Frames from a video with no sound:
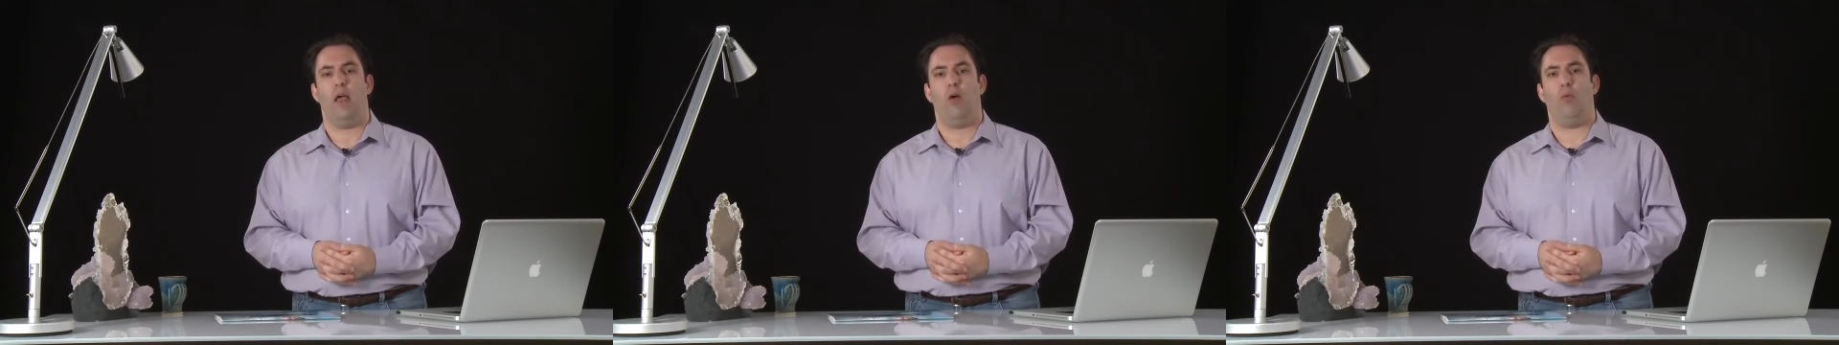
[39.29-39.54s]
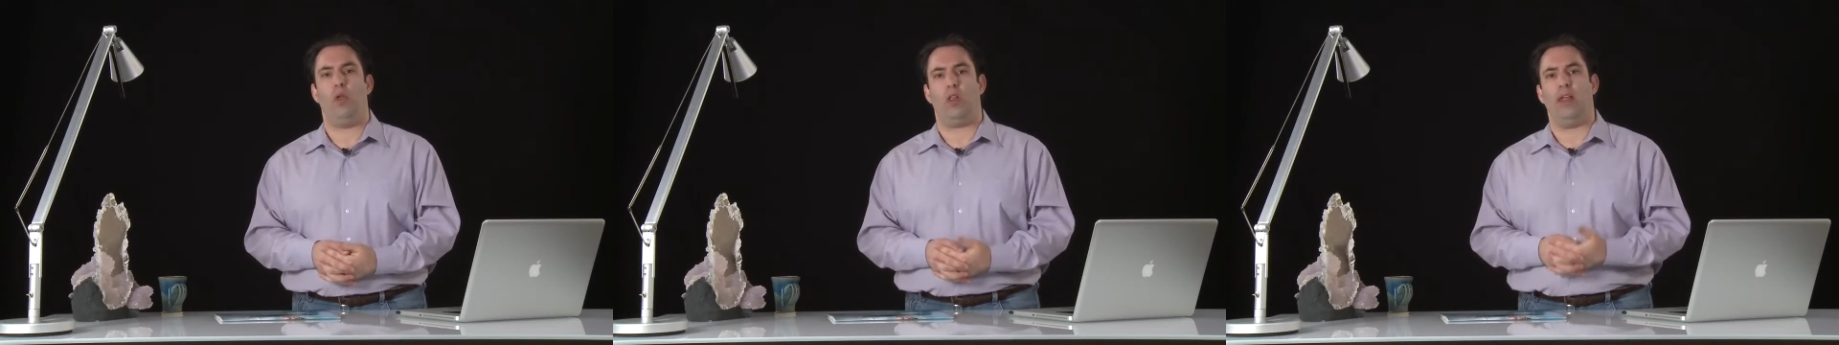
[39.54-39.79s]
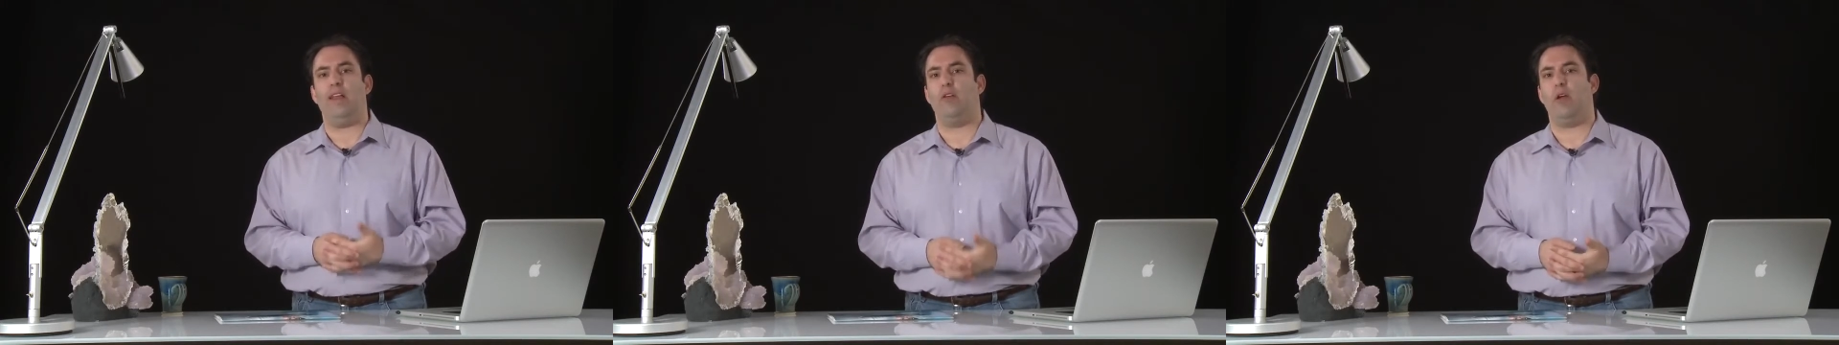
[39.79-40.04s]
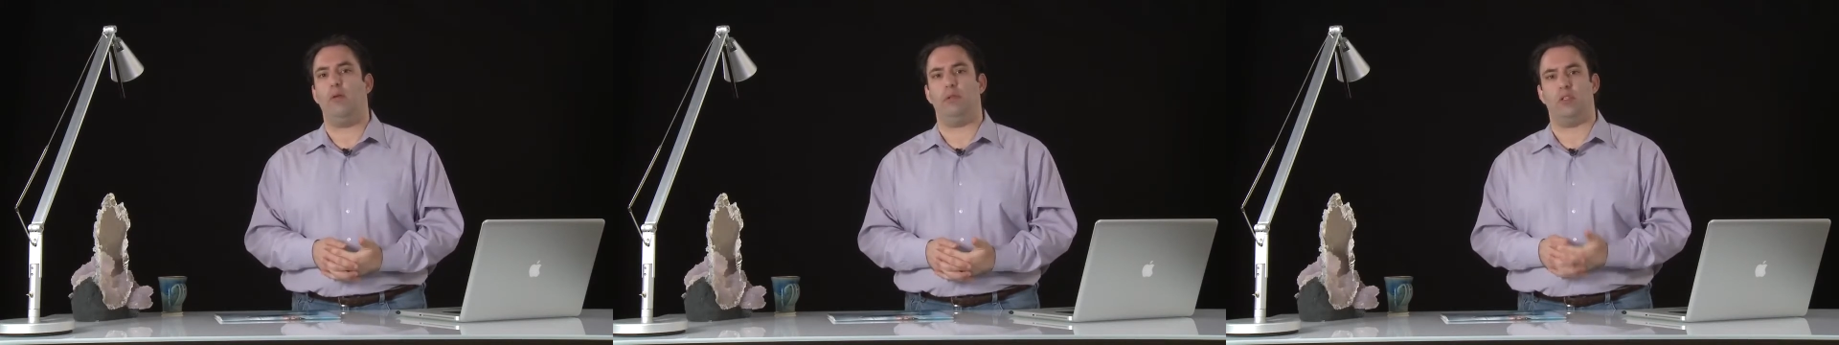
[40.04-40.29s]
We'll
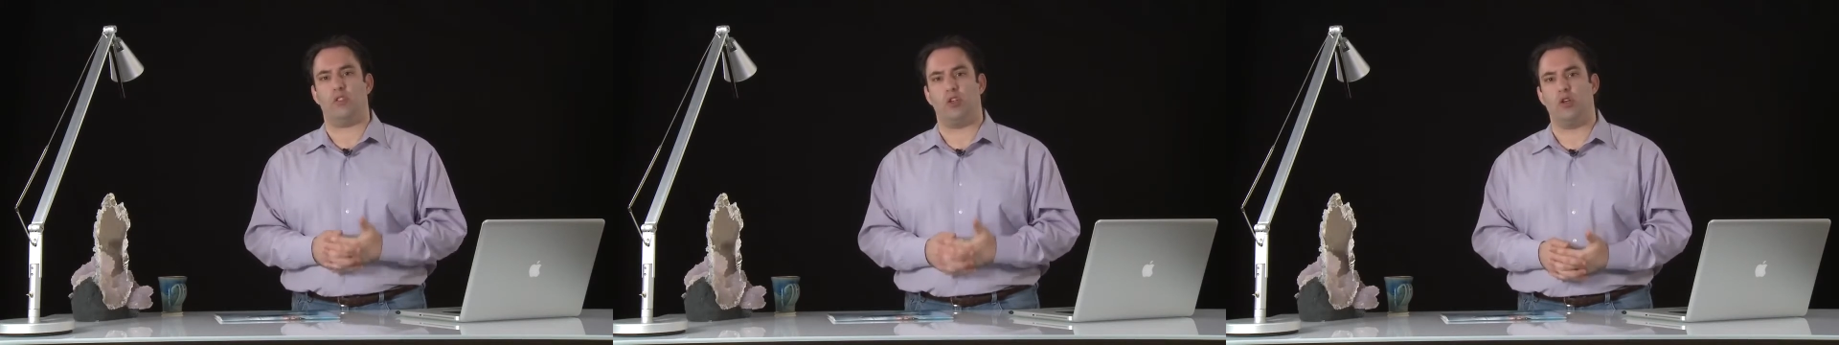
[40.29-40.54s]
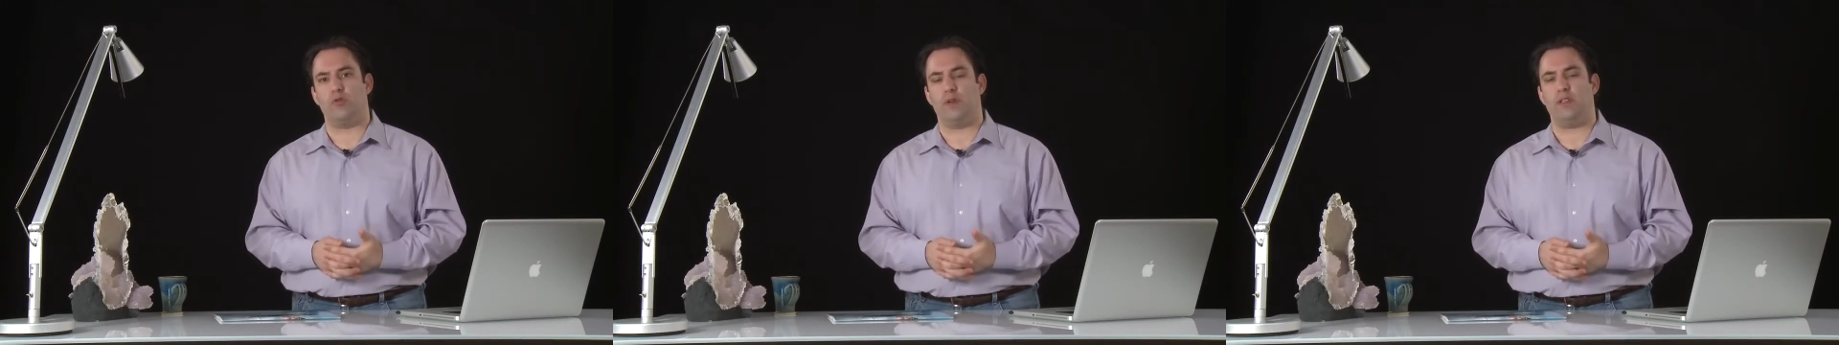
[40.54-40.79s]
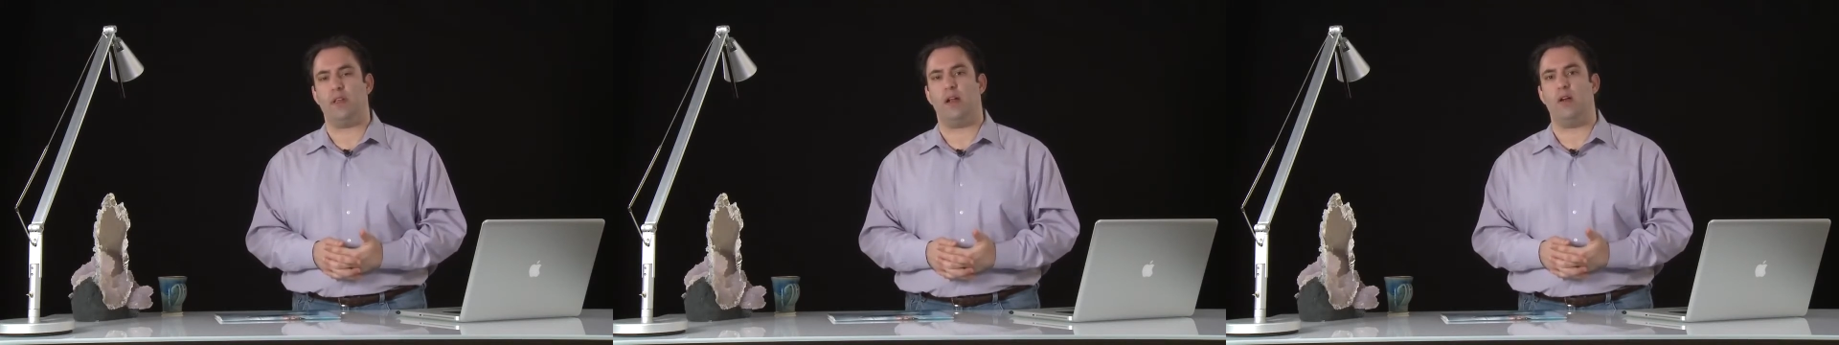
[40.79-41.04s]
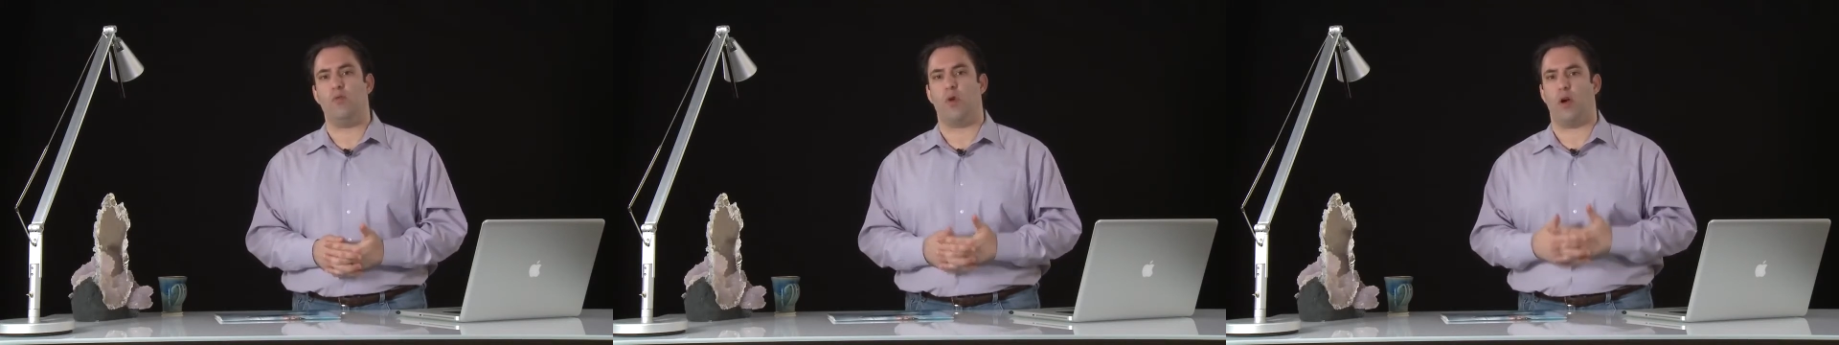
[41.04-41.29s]
integrate with the surgery
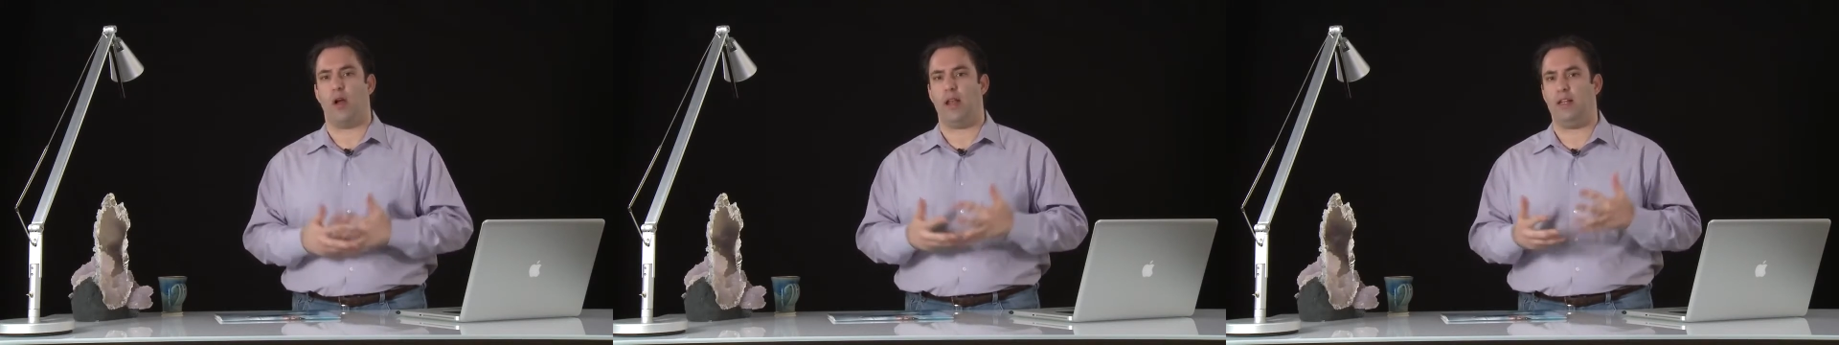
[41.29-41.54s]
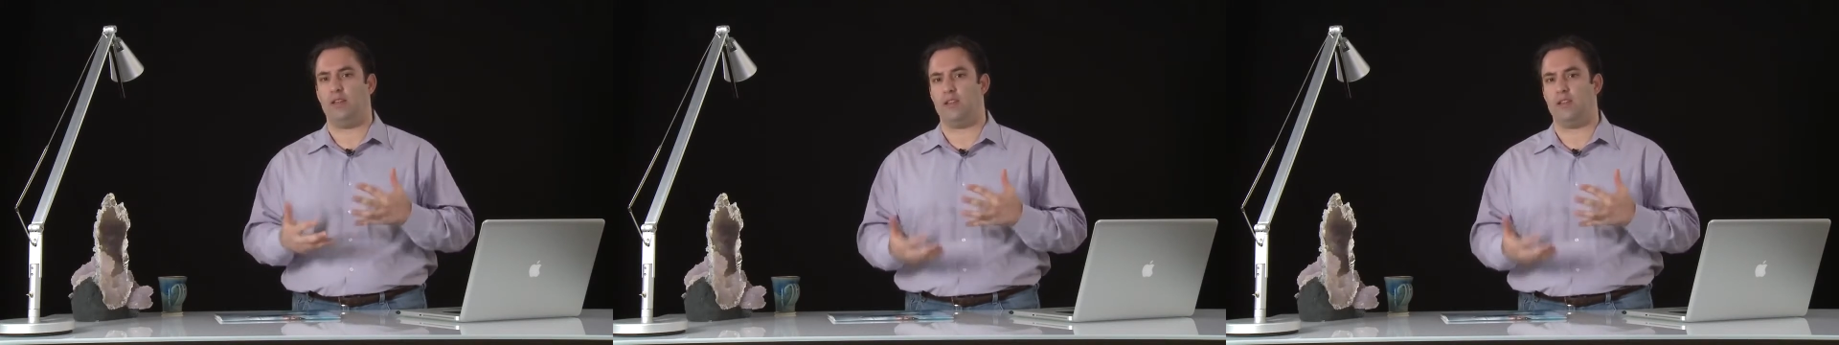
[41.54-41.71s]
center where any